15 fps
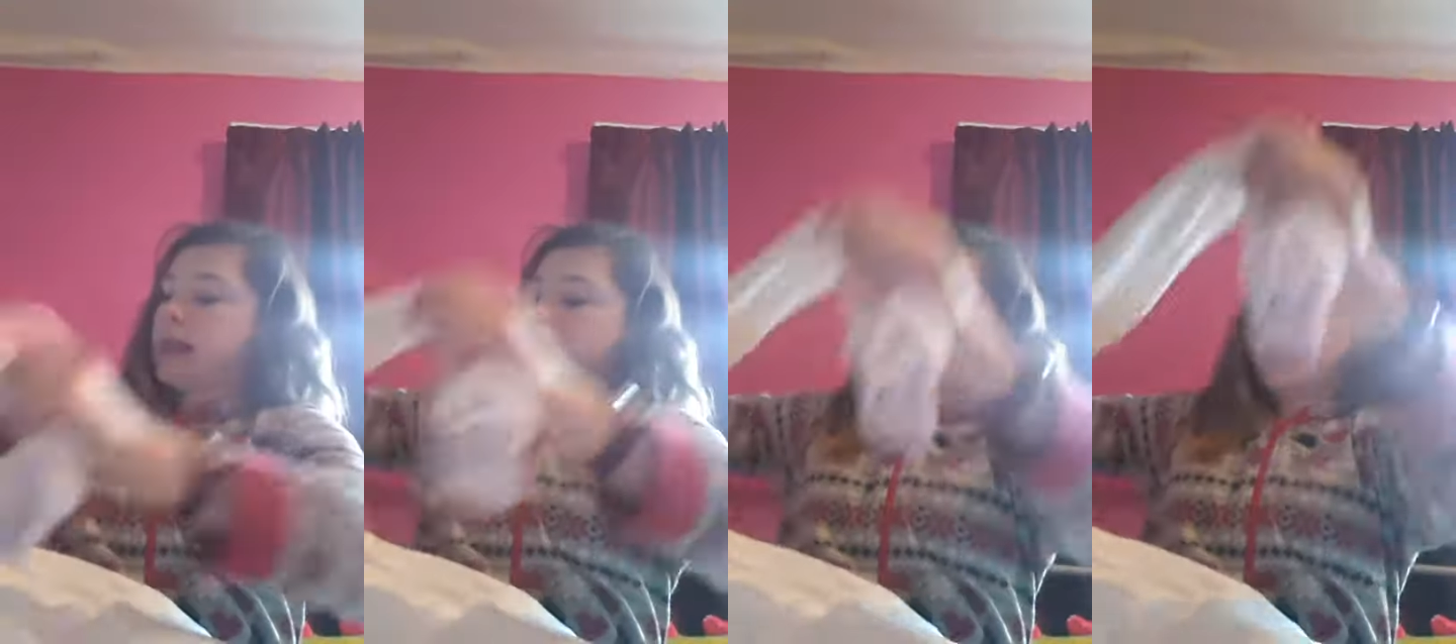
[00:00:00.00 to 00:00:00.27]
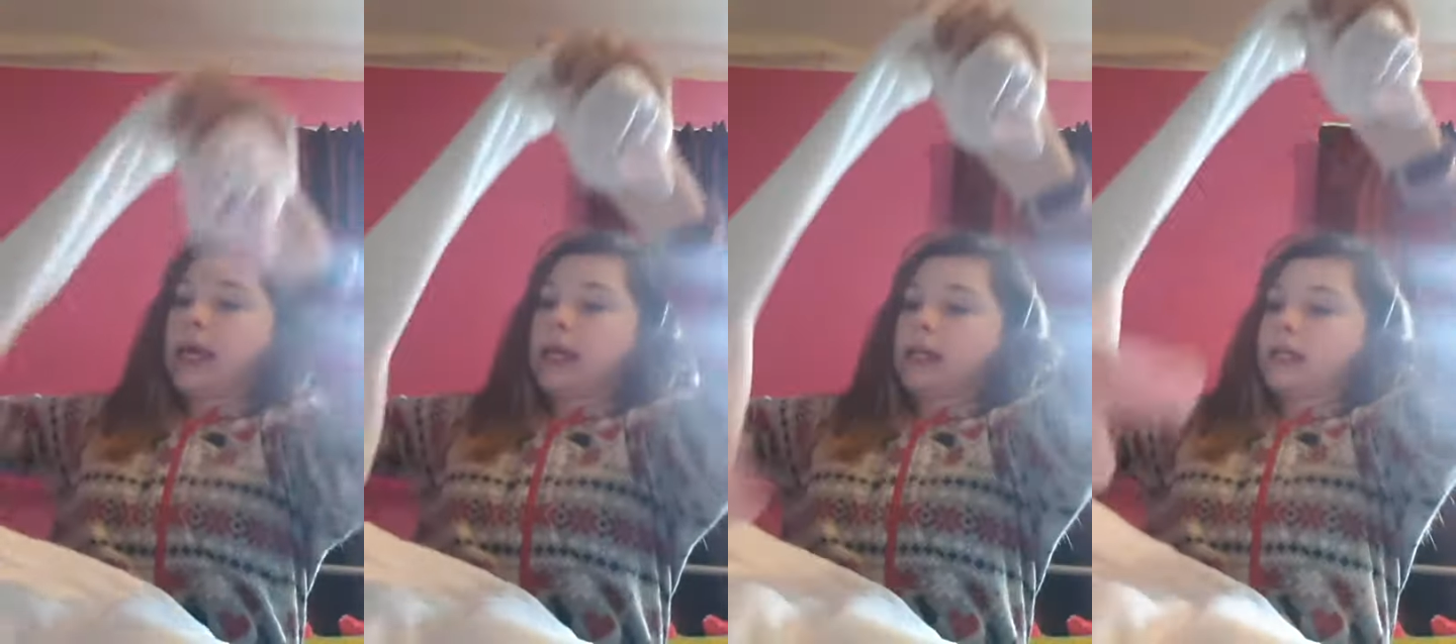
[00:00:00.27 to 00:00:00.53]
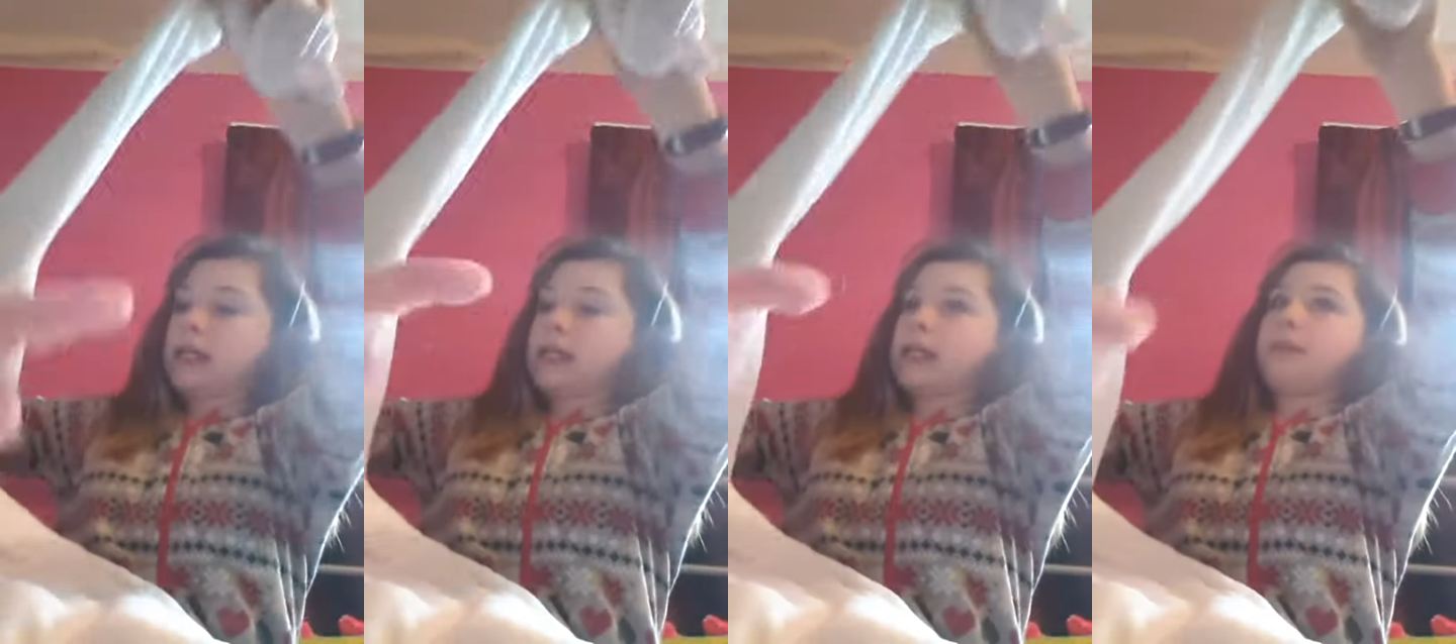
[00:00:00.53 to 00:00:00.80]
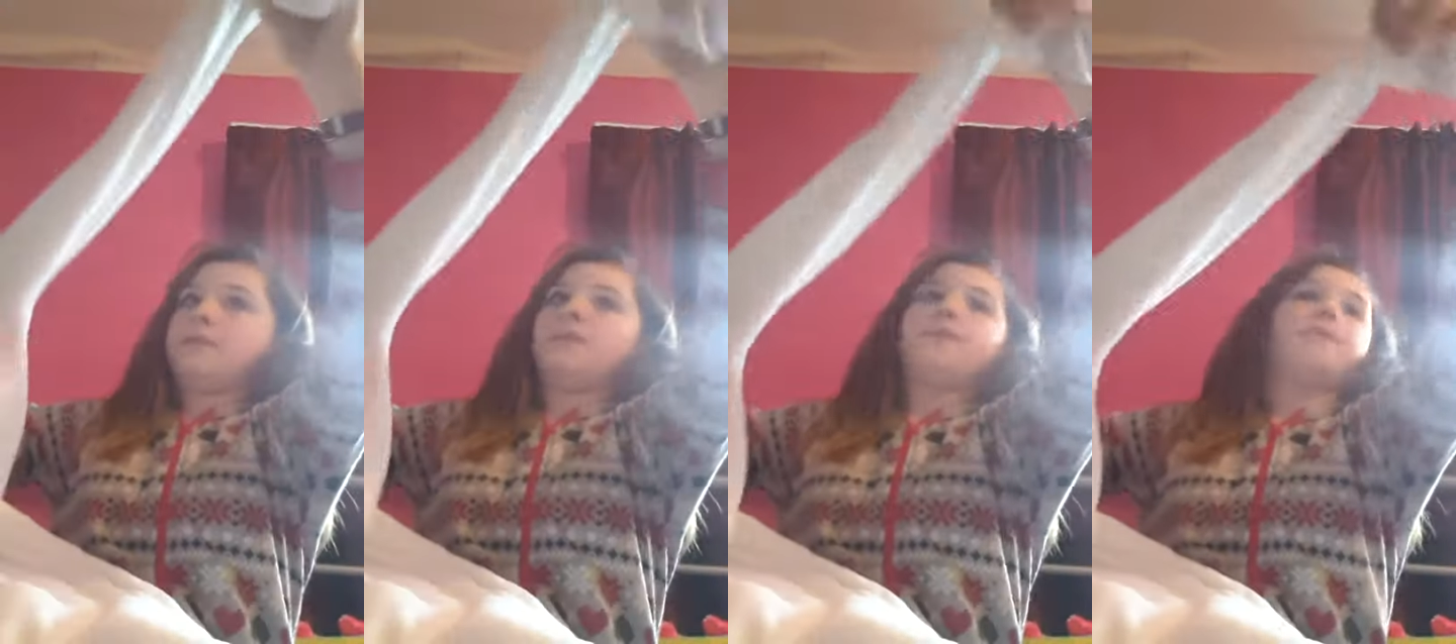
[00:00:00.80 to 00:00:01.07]
legs,
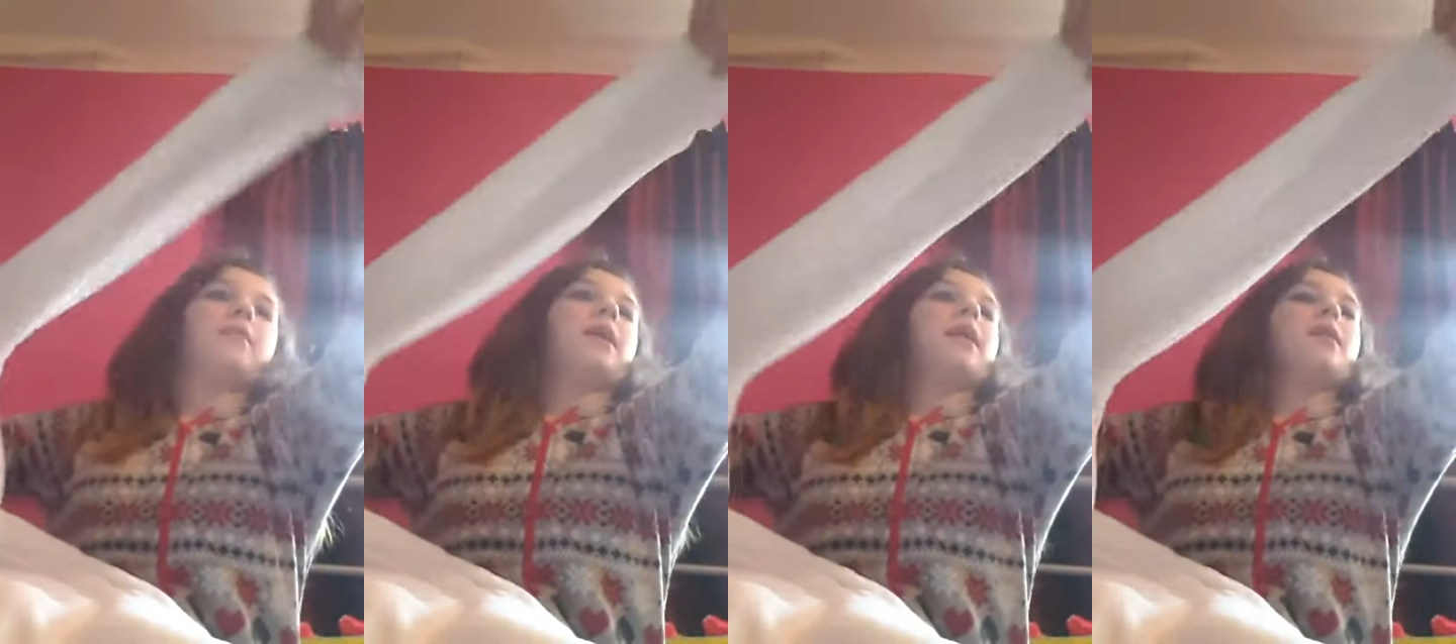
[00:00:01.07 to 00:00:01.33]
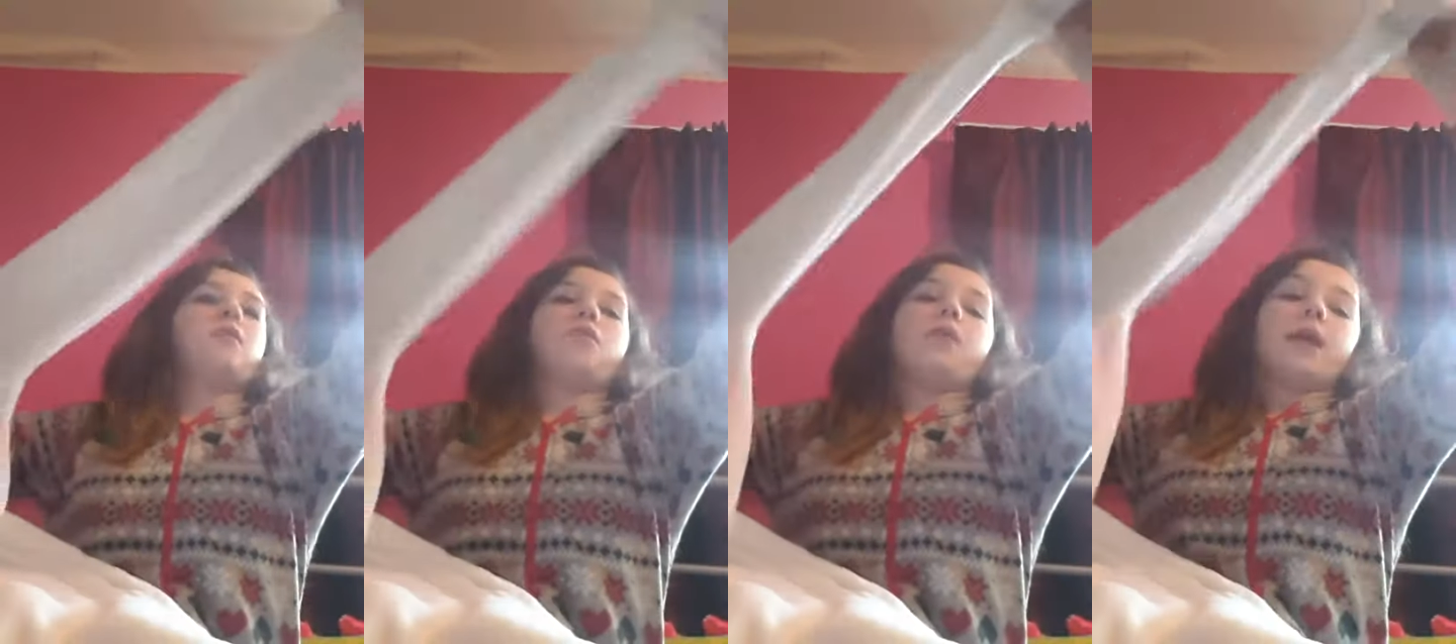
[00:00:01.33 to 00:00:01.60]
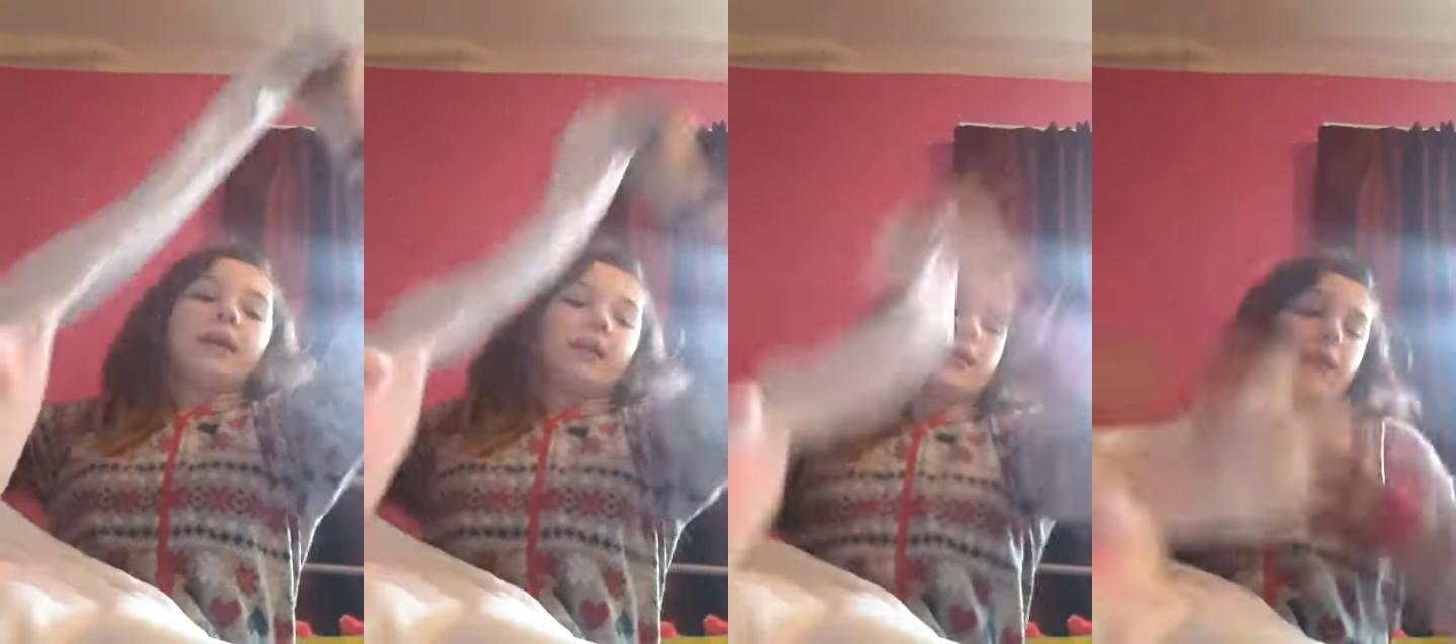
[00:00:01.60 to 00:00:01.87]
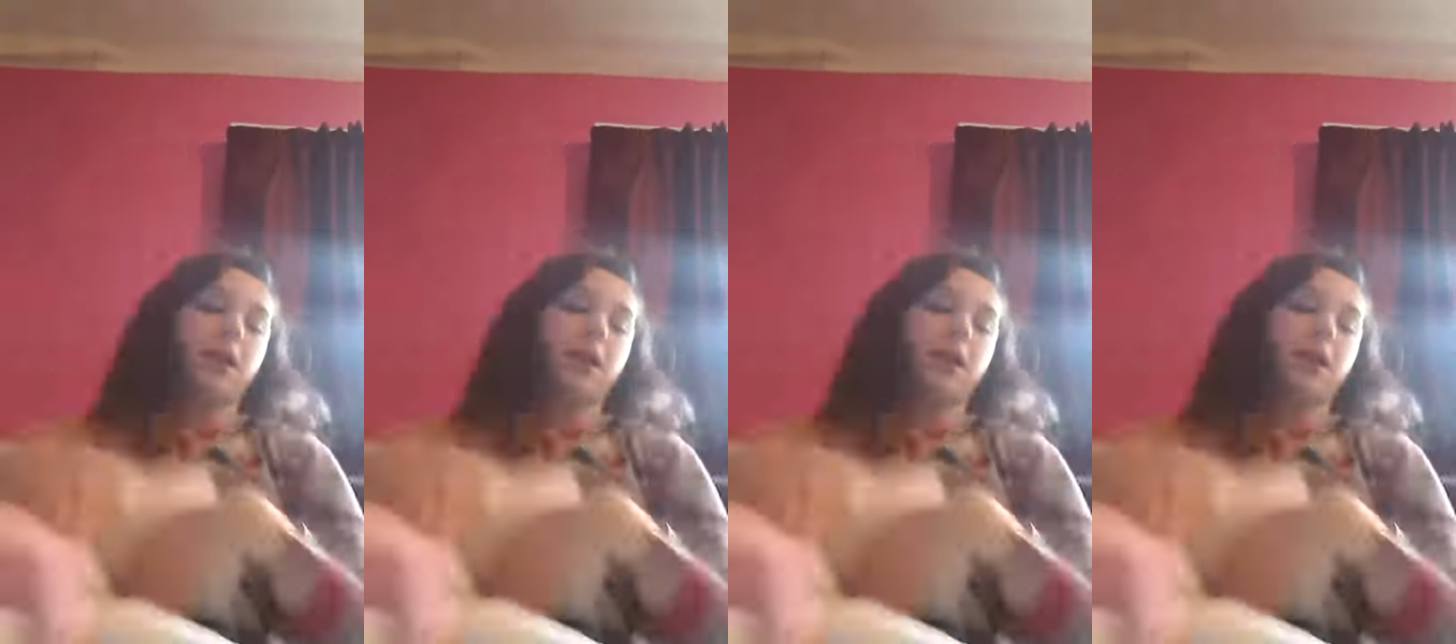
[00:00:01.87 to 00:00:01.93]
by the way.